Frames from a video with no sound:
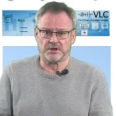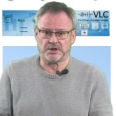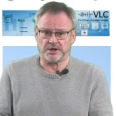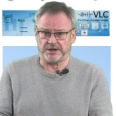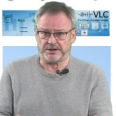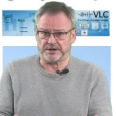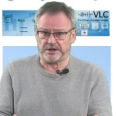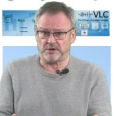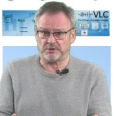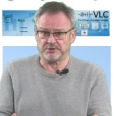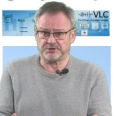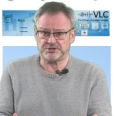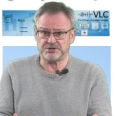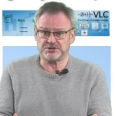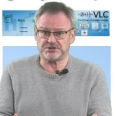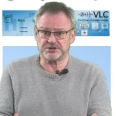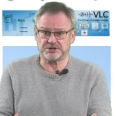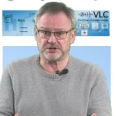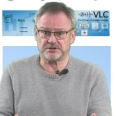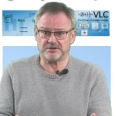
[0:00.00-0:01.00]
And our
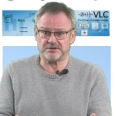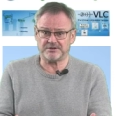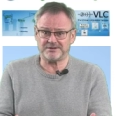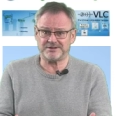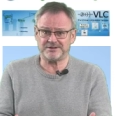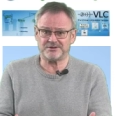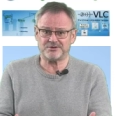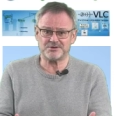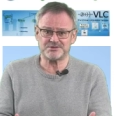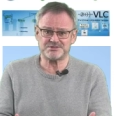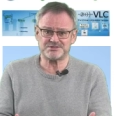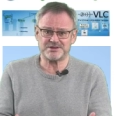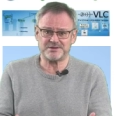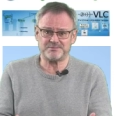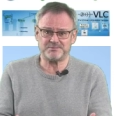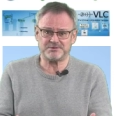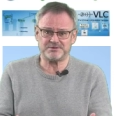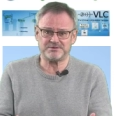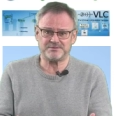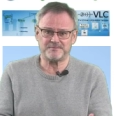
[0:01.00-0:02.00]
teaching and learning
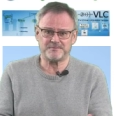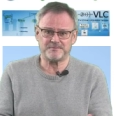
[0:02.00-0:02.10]
concept?